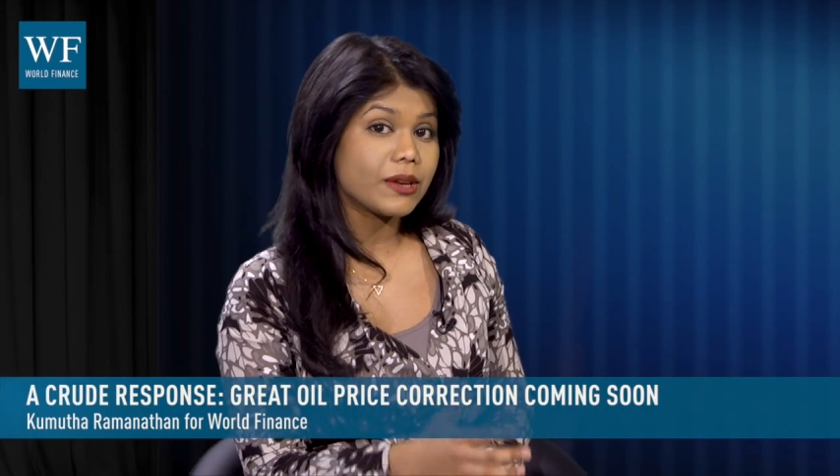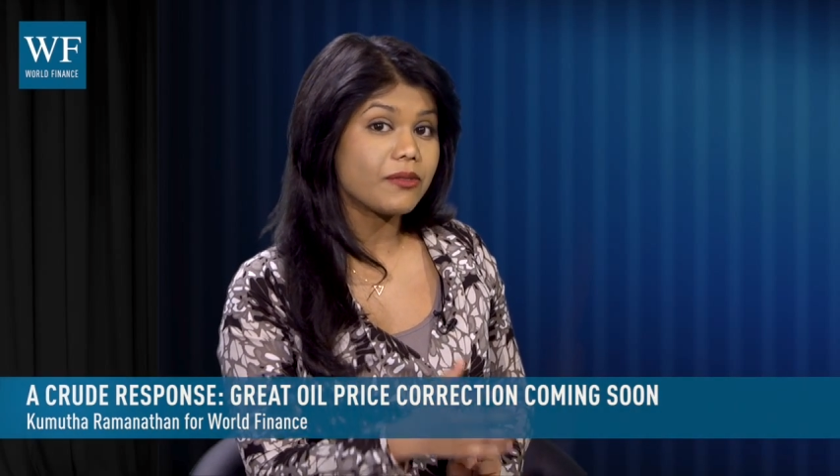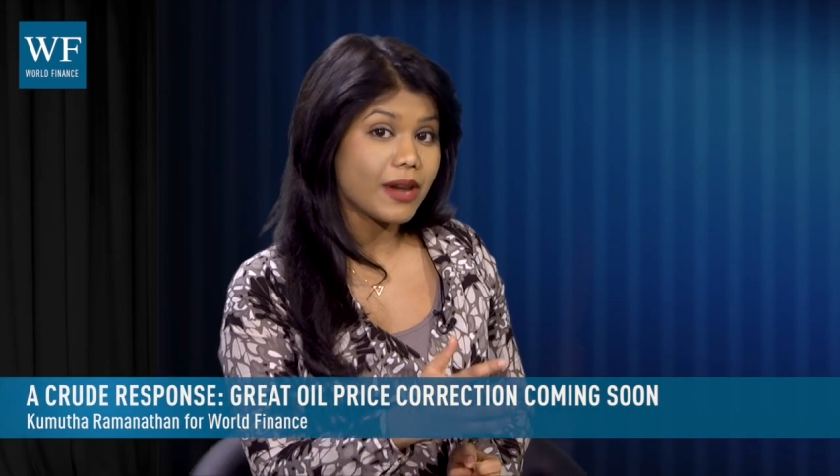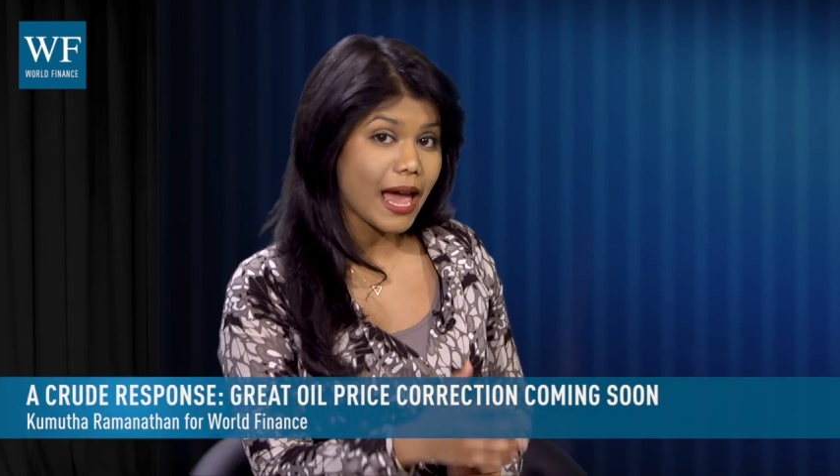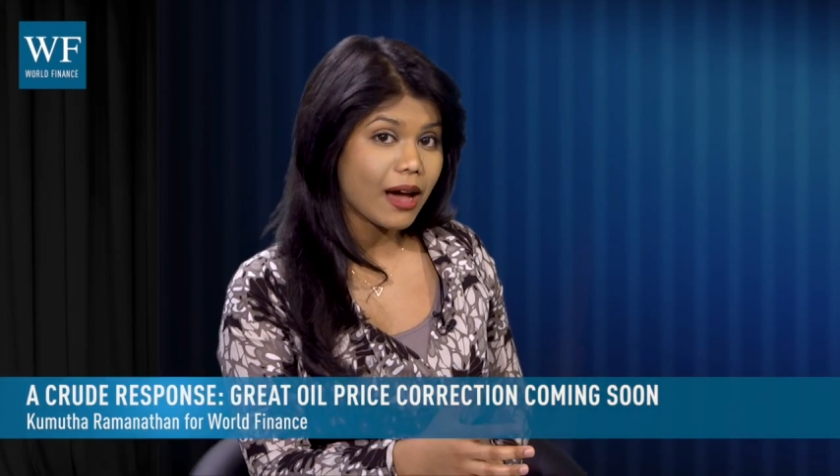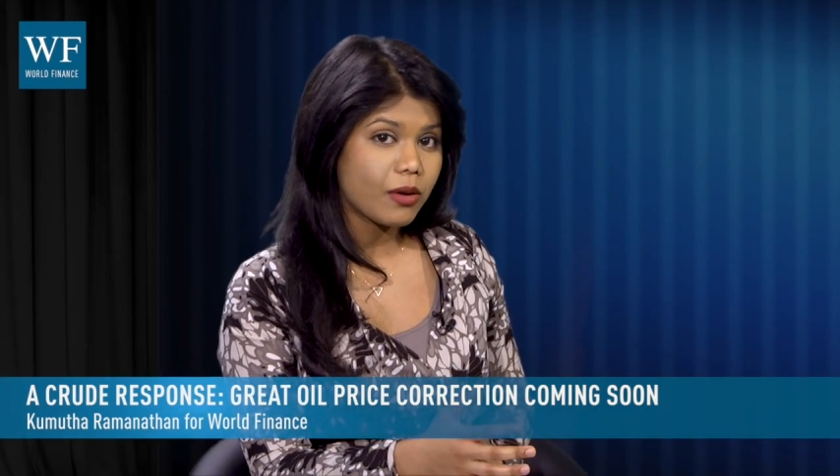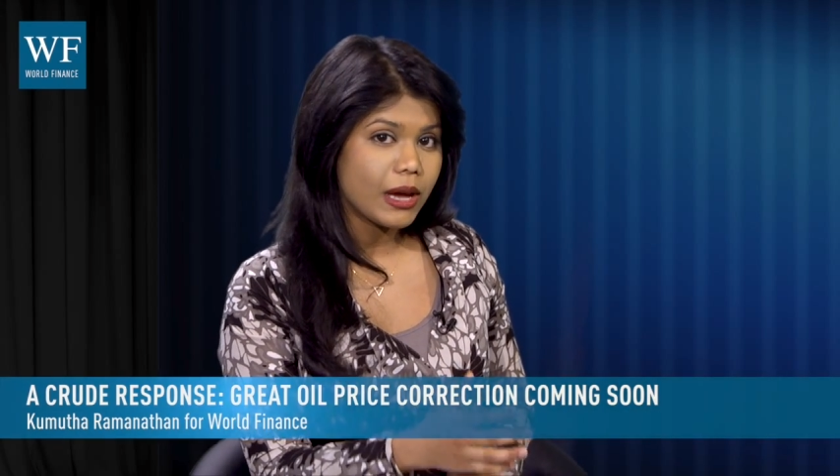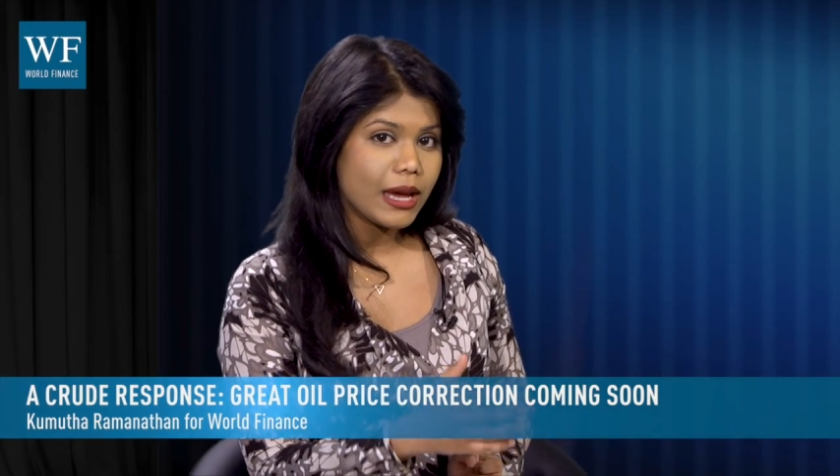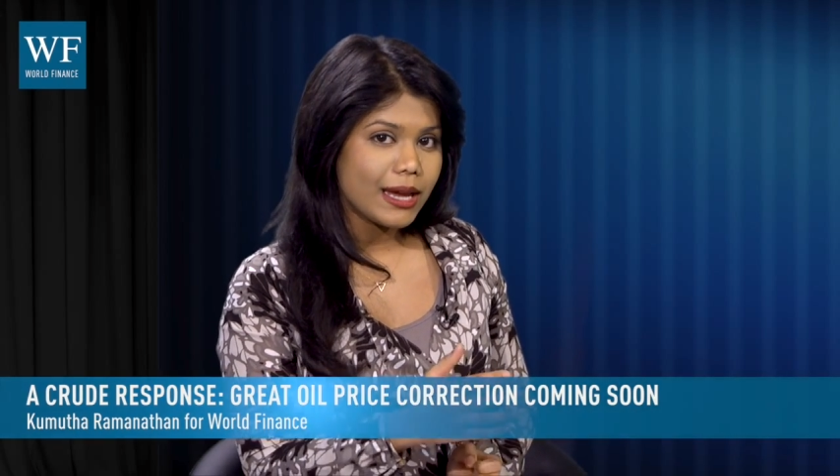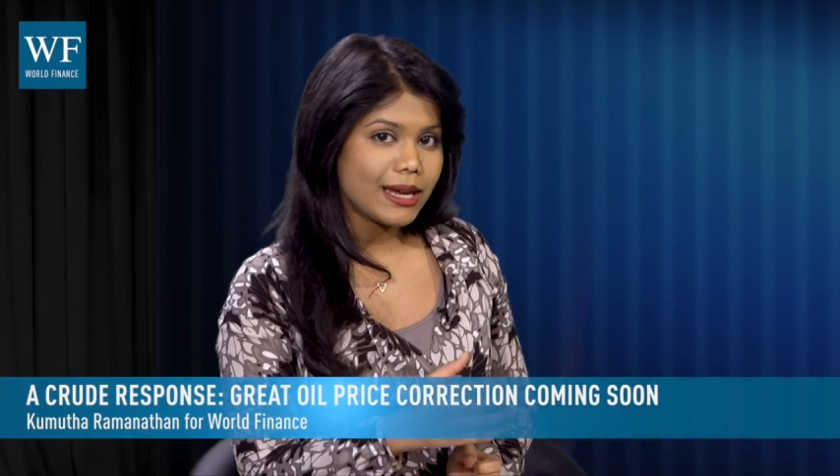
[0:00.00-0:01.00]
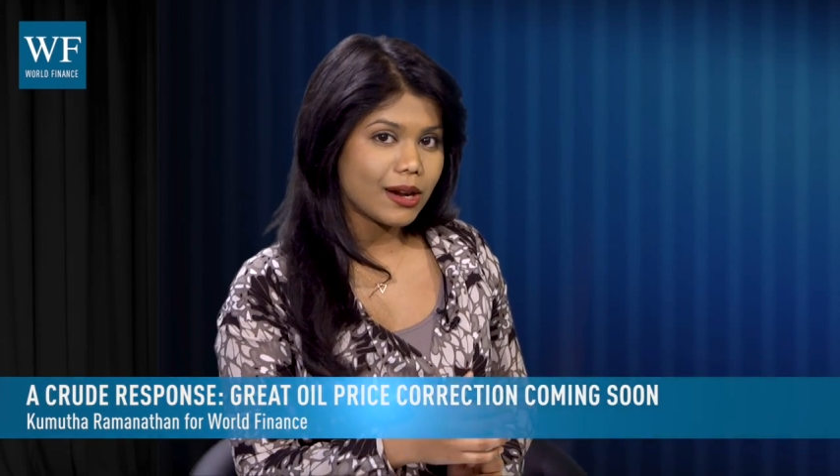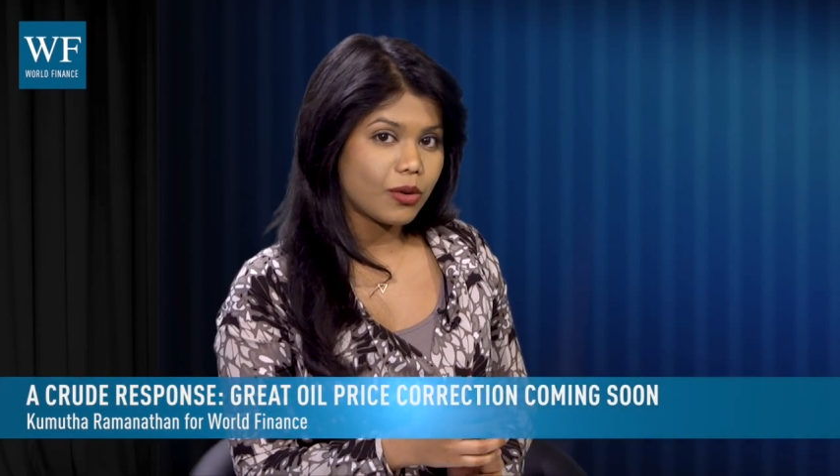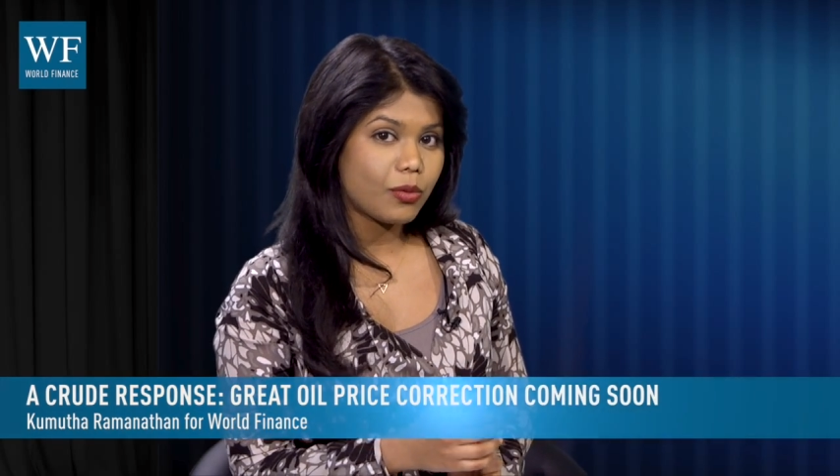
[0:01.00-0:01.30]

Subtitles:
They've now hit a